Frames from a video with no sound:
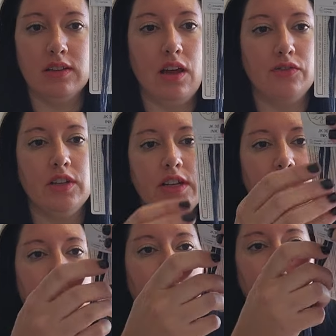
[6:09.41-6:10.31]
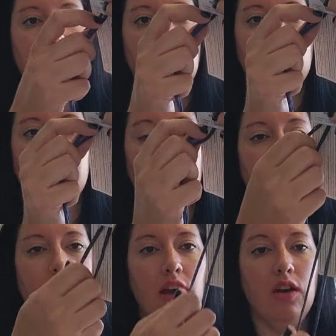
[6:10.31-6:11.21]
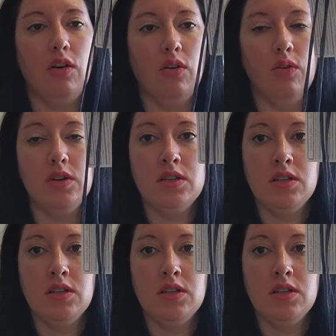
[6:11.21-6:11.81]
lovely, and I love how